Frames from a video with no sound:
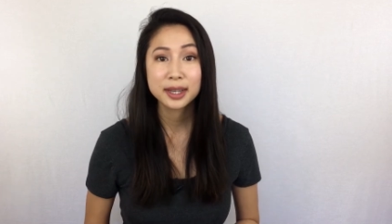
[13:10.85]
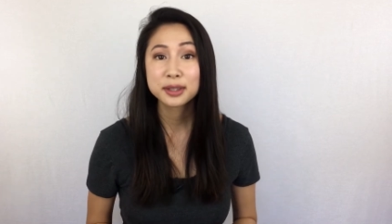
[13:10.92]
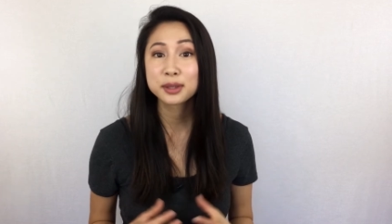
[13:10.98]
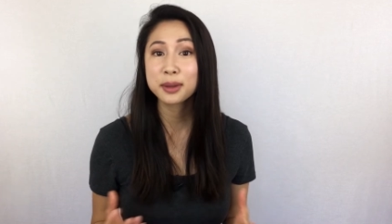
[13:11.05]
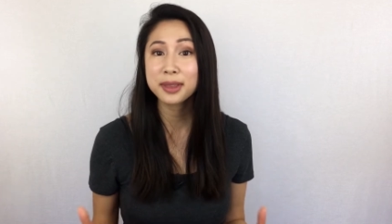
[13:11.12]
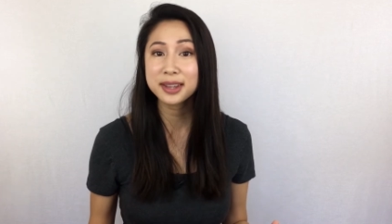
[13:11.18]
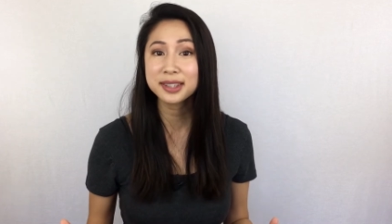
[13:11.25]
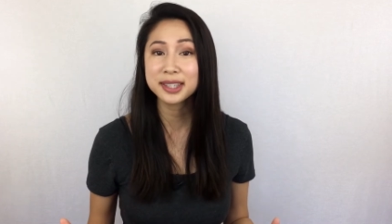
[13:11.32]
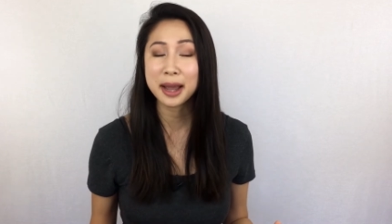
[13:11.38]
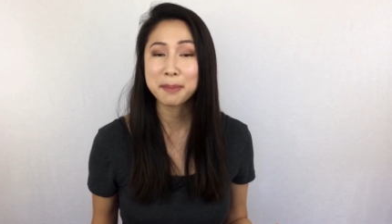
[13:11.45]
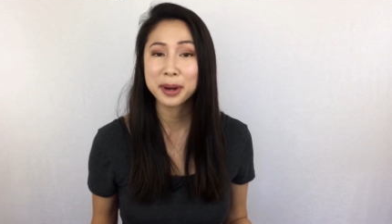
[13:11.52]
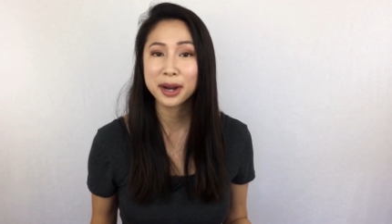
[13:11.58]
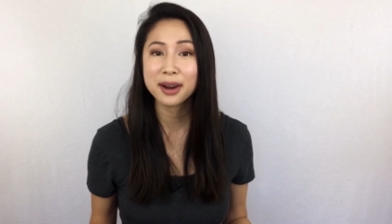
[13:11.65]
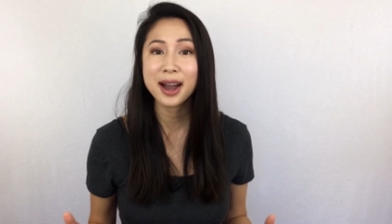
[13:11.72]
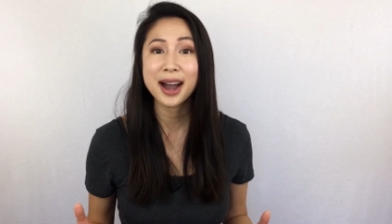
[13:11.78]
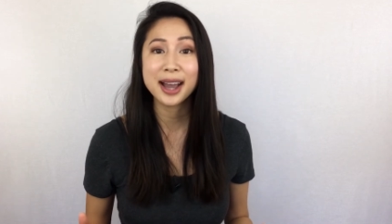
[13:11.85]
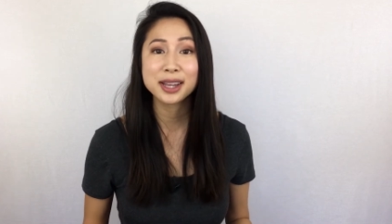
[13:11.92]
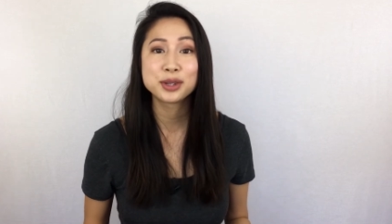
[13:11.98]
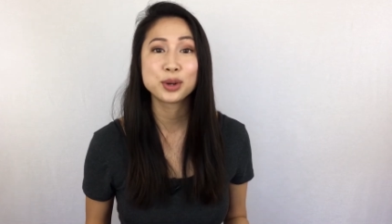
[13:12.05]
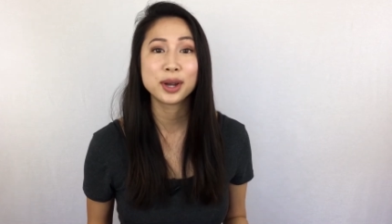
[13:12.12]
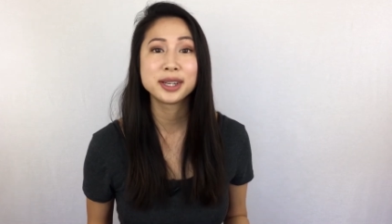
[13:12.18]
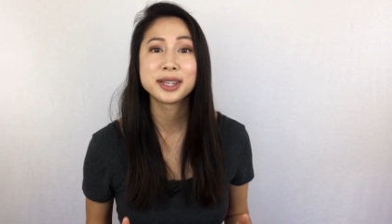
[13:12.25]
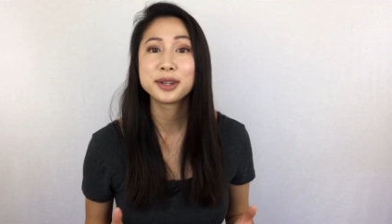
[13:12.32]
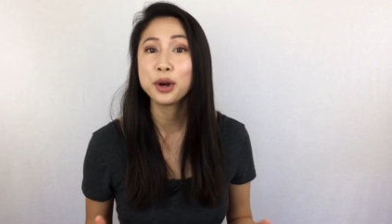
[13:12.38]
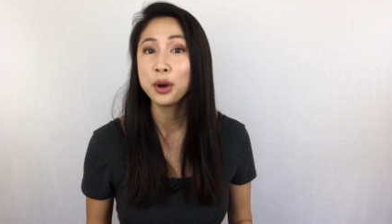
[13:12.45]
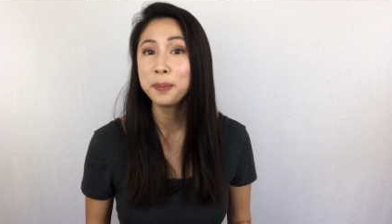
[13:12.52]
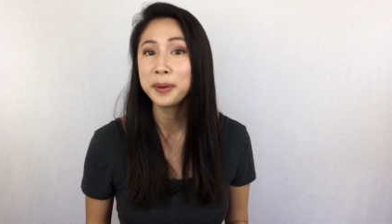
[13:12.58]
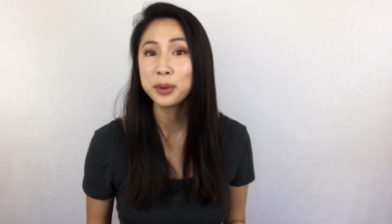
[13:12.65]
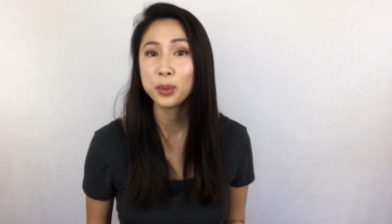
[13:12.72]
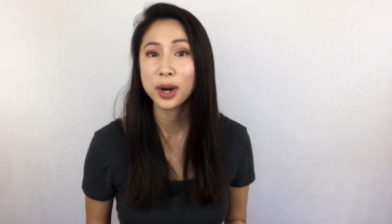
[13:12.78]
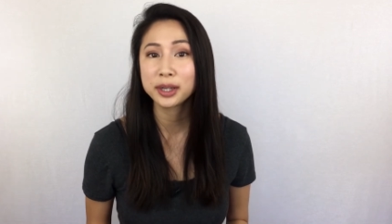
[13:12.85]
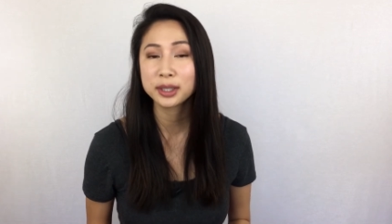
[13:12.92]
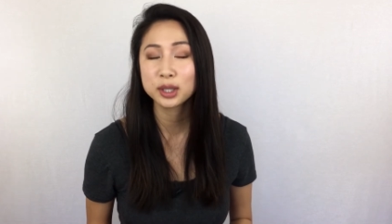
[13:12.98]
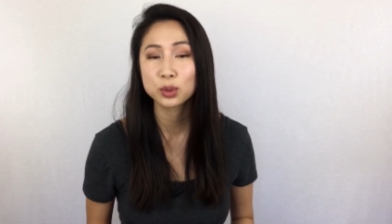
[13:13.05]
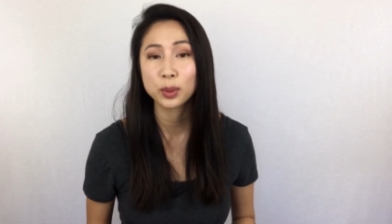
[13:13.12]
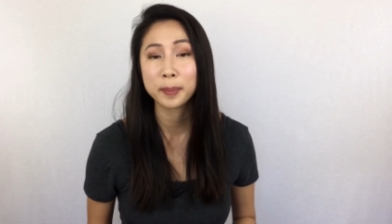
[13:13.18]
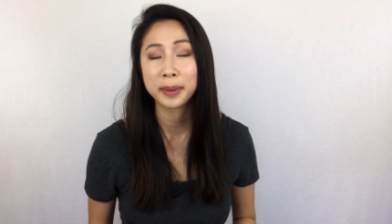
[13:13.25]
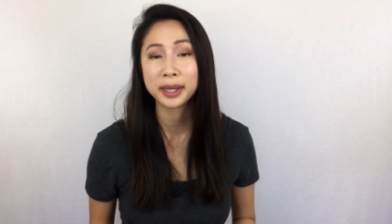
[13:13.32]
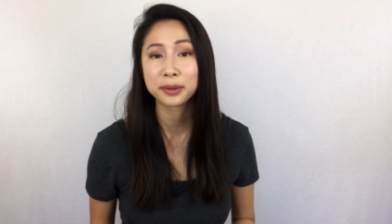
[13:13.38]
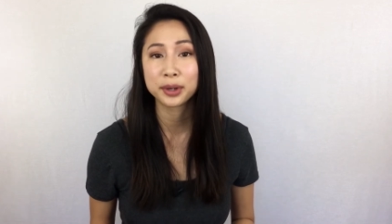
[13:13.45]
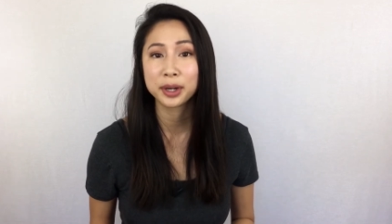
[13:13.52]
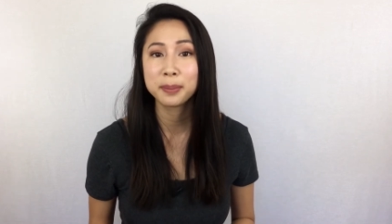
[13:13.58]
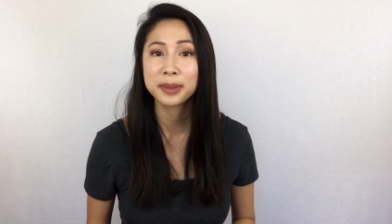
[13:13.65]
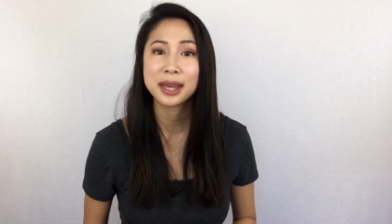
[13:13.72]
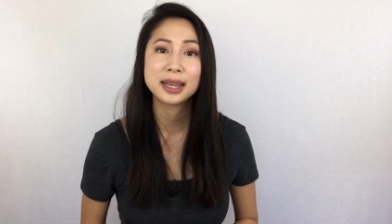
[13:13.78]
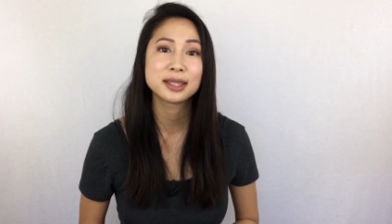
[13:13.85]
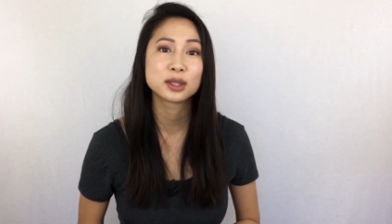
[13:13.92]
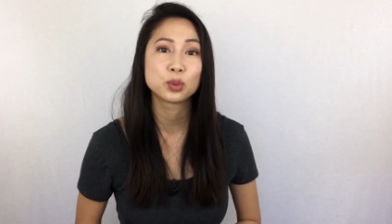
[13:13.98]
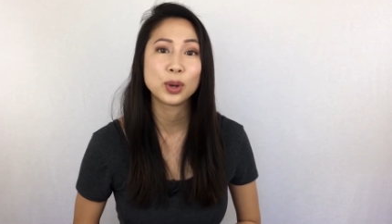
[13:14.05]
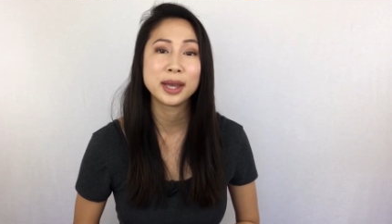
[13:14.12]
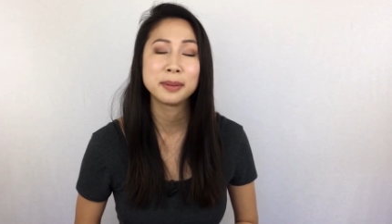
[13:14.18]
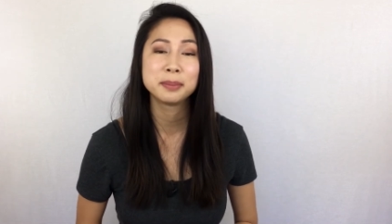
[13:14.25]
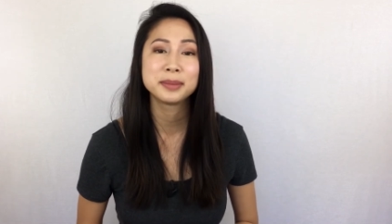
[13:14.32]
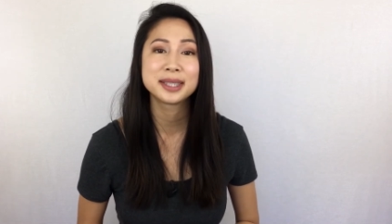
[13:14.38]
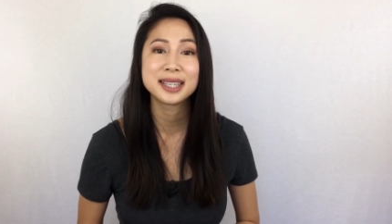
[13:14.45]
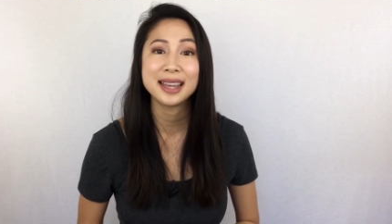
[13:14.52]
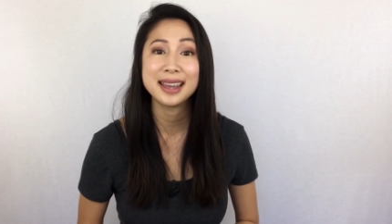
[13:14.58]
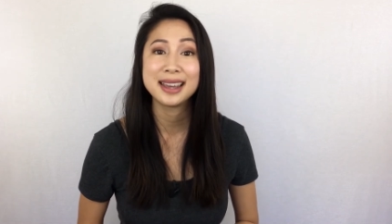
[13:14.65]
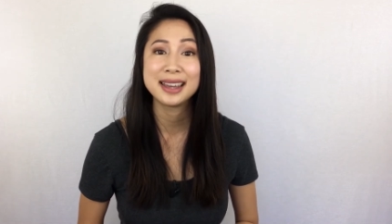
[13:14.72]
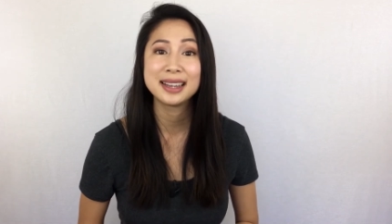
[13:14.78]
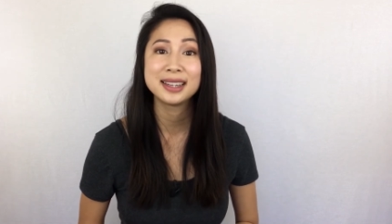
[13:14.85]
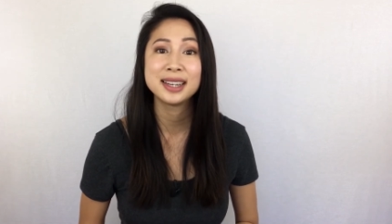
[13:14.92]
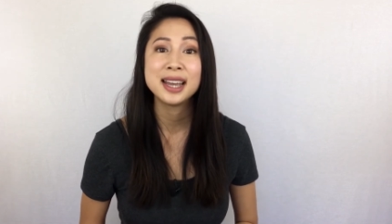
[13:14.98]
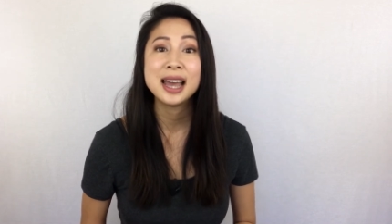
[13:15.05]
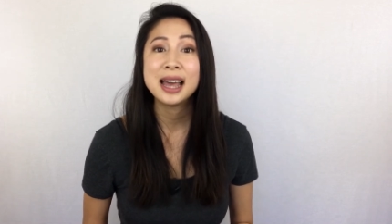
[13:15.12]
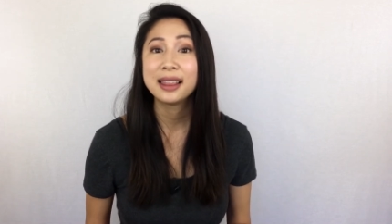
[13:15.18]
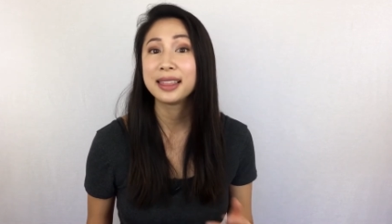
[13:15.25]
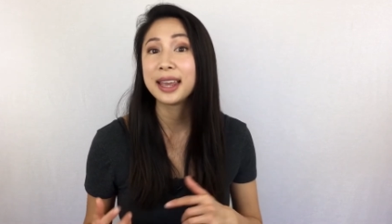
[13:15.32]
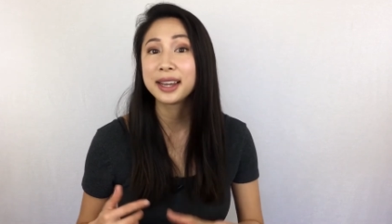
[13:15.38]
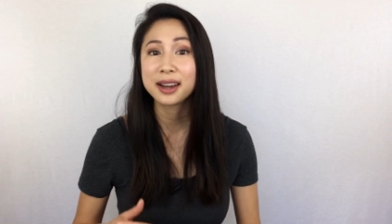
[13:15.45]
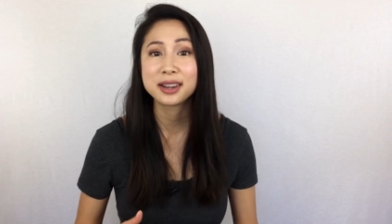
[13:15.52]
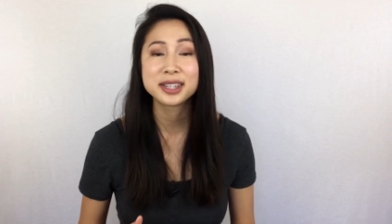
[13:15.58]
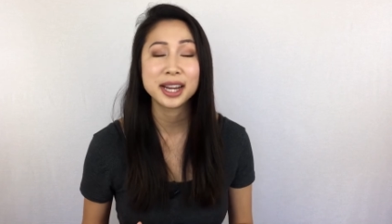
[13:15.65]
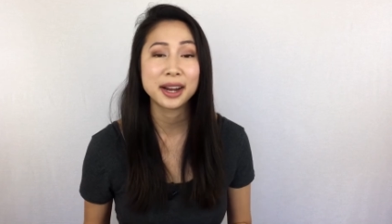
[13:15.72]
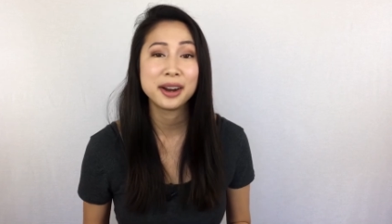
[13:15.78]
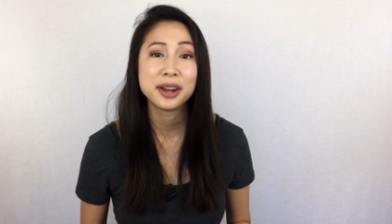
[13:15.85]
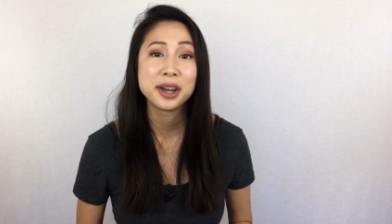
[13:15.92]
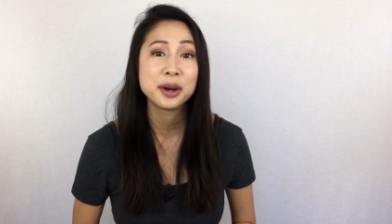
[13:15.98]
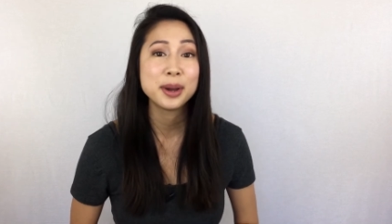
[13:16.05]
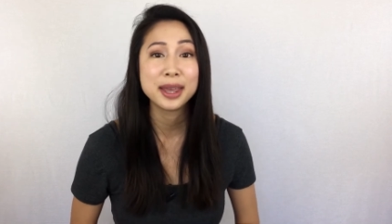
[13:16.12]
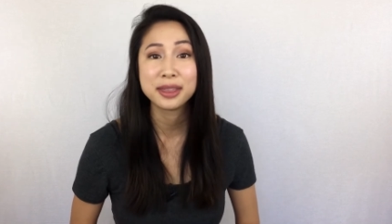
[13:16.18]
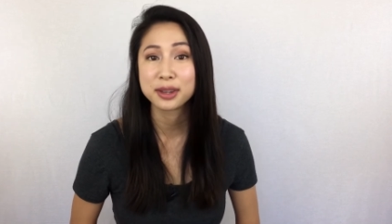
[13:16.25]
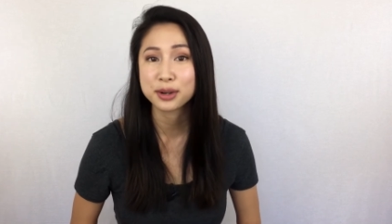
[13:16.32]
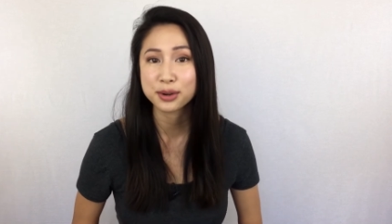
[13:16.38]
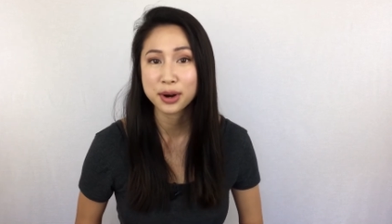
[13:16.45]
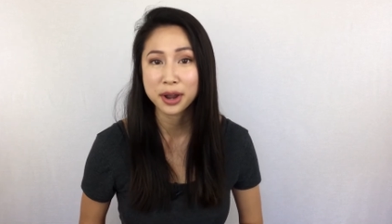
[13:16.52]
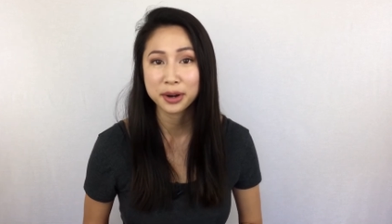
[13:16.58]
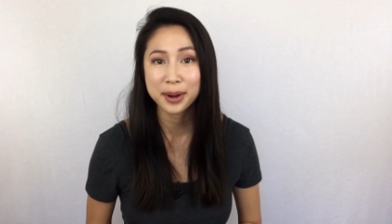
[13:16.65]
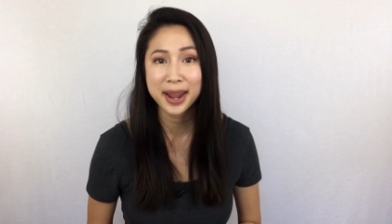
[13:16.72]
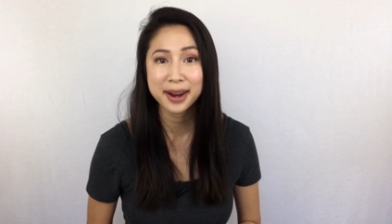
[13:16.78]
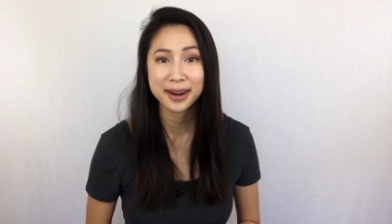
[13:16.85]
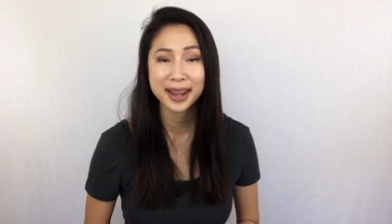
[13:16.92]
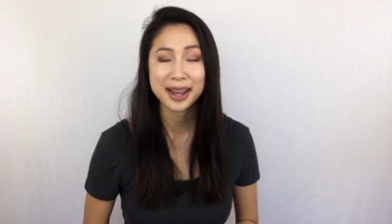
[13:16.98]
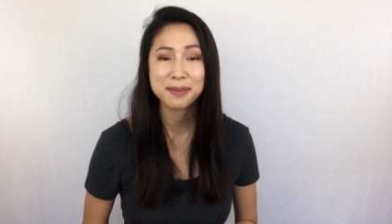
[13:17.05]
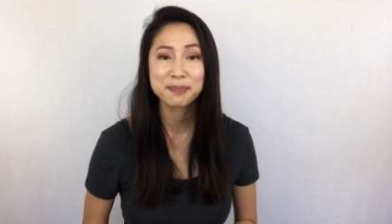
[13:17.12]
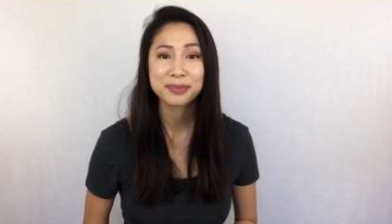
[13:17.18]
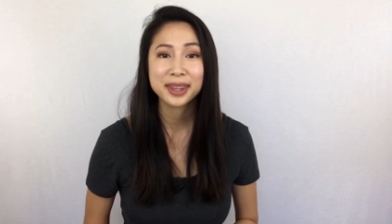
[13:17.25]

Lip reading: So this summer, I joined an open water swimming group that swims in Lake Ontario in the Toronto area.